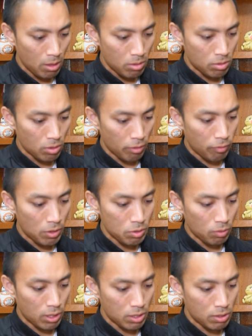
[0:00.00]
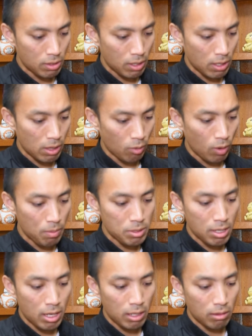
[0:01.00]
So the first one is the
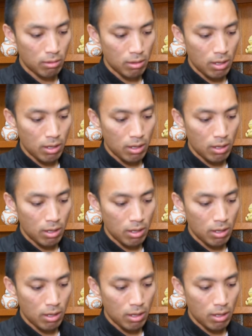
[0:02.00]
website.